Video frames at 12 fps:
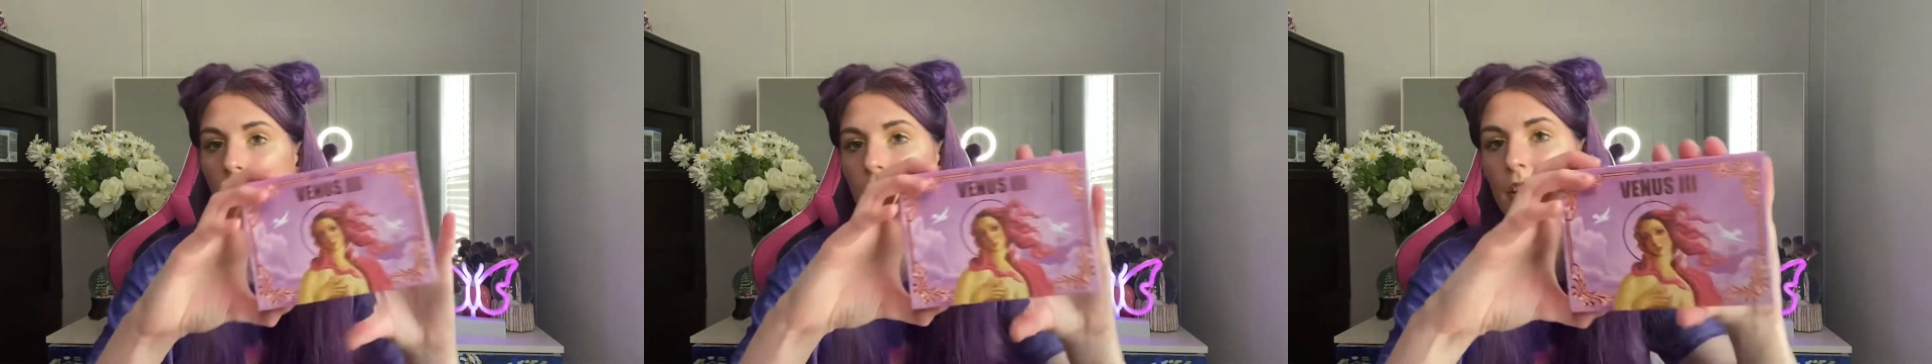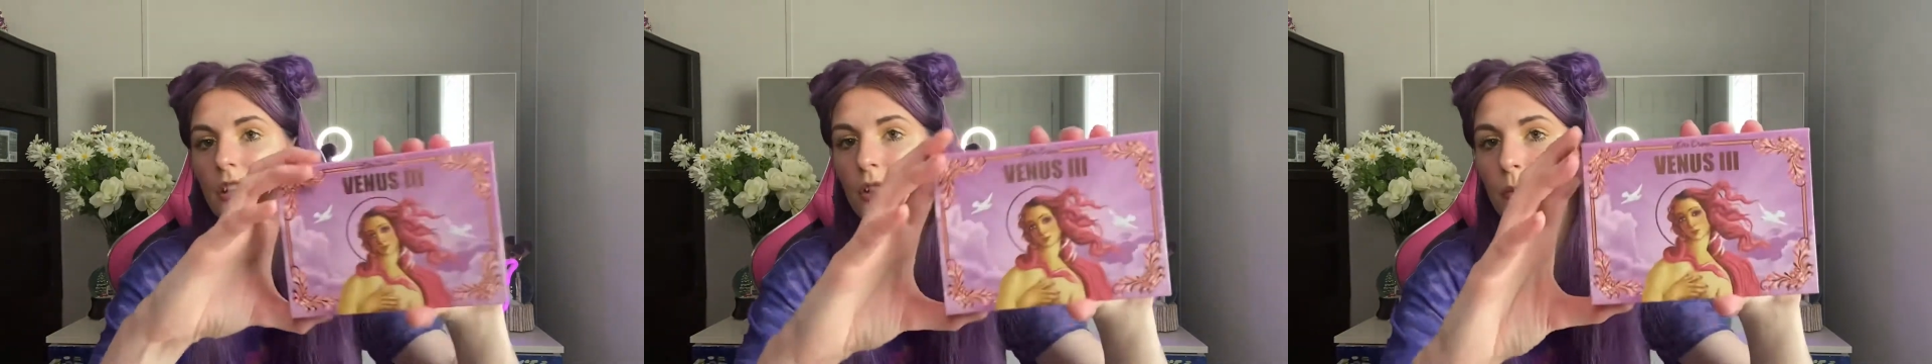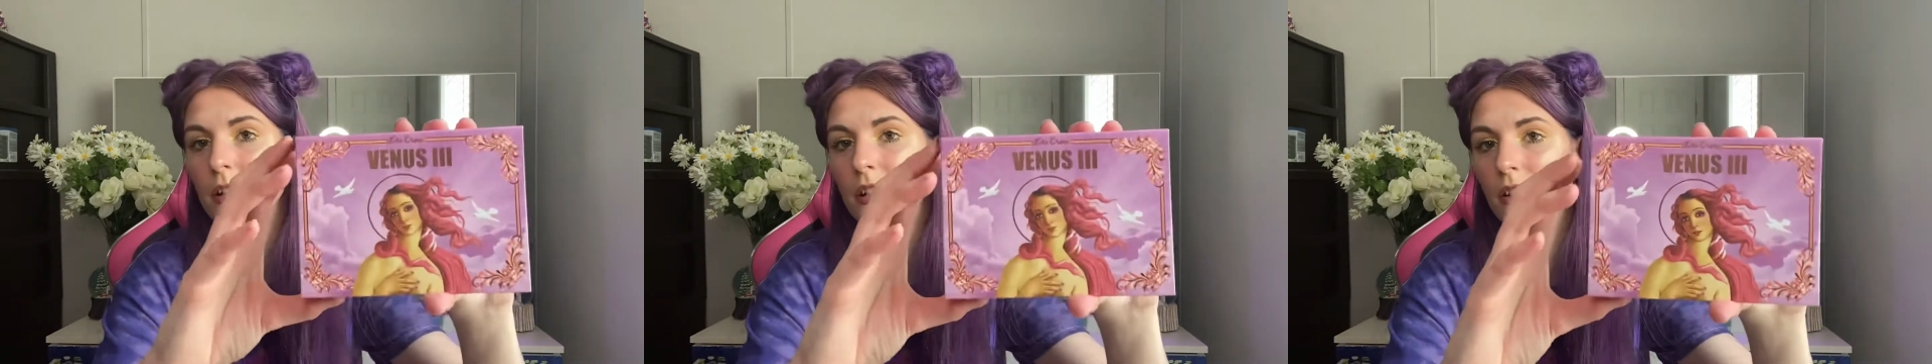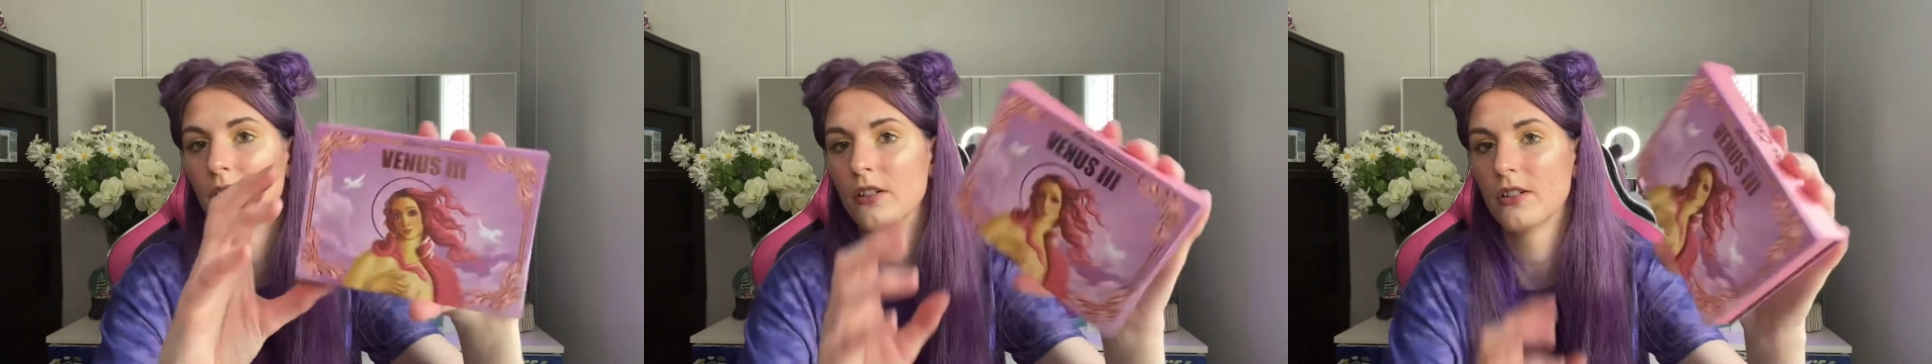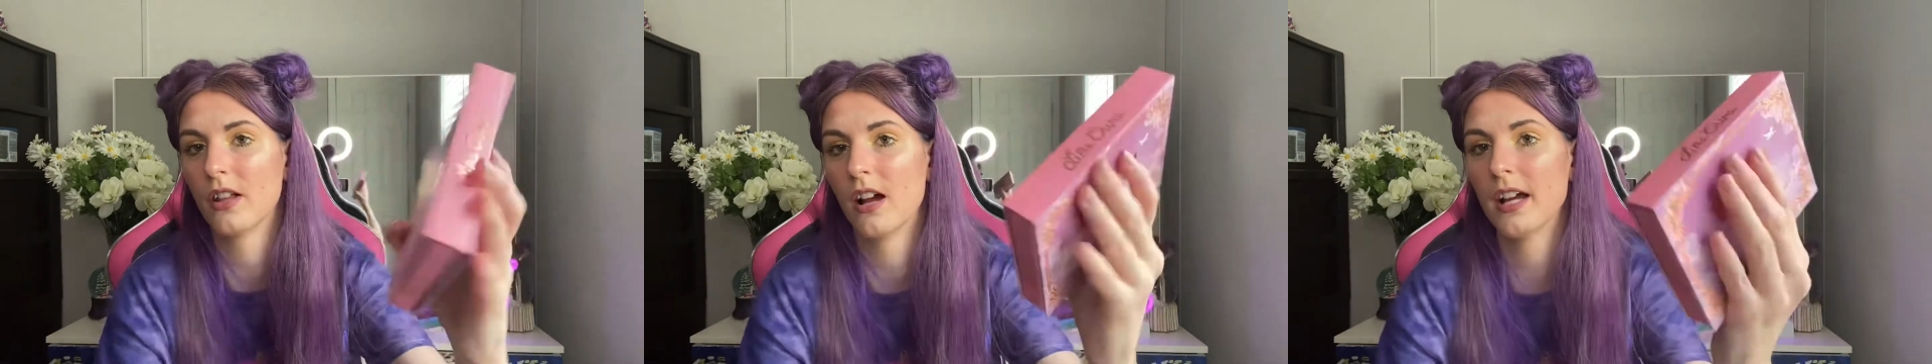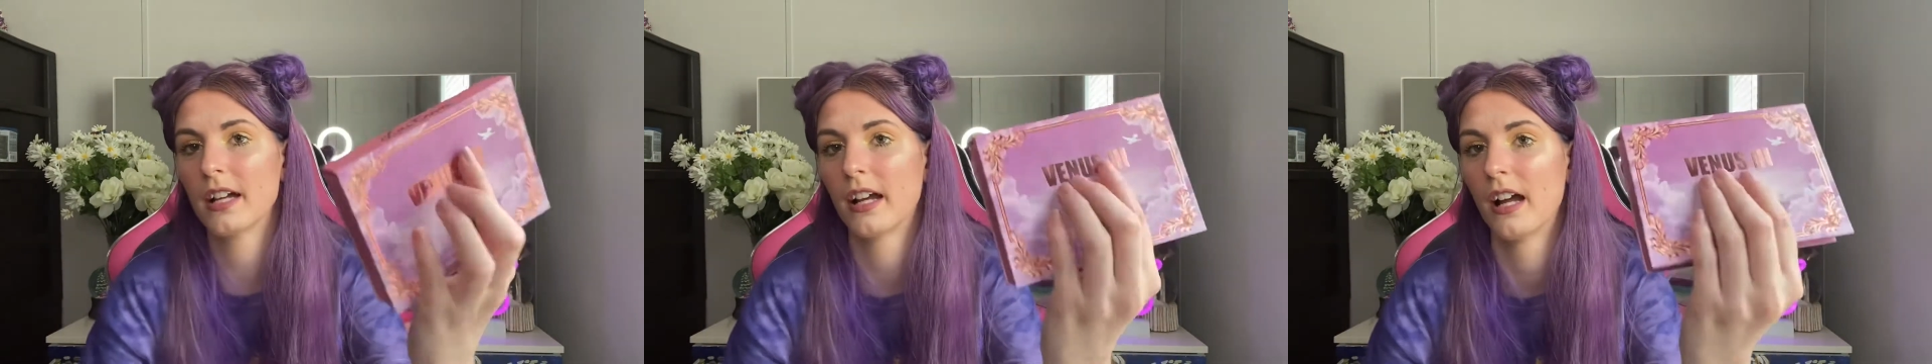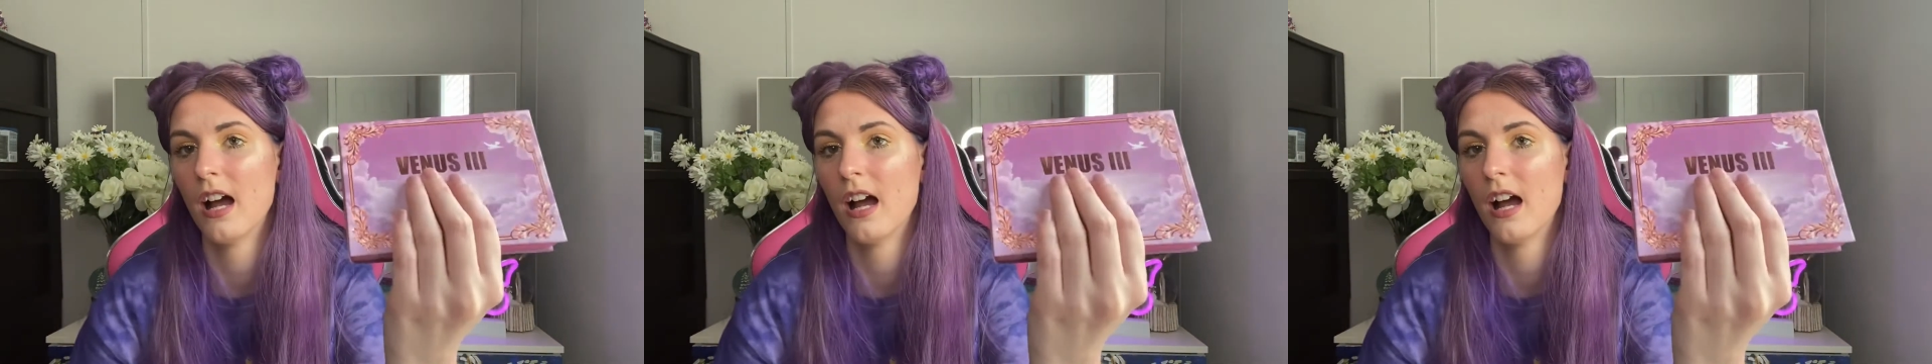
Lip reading: This is what it looks like.